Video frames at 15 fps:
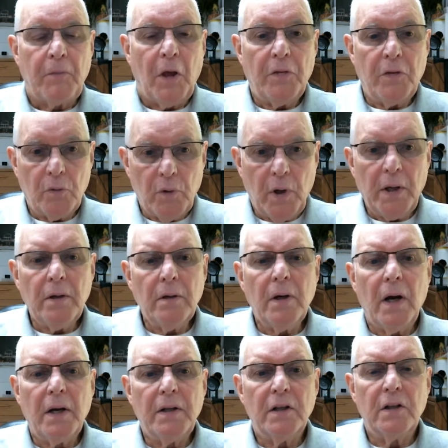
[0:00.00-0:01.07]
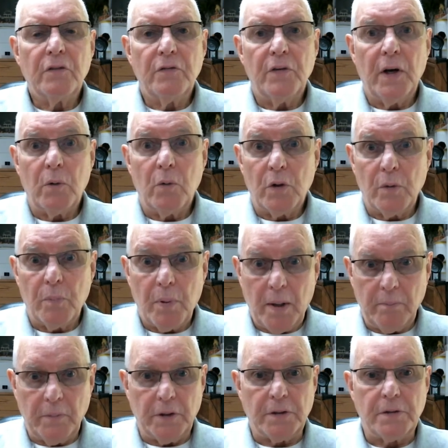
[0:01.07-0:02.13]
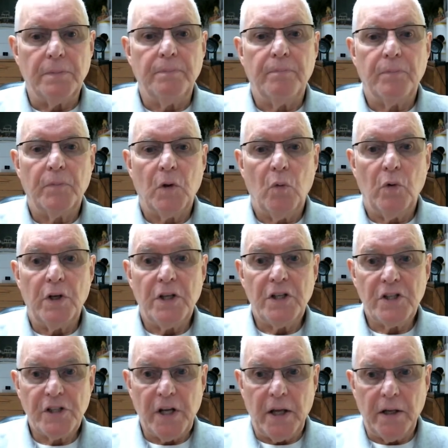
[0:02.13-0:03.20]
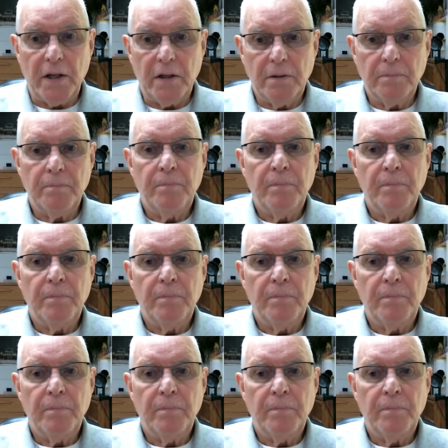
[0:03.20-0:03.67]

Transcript: writer identified where the problem is when he stated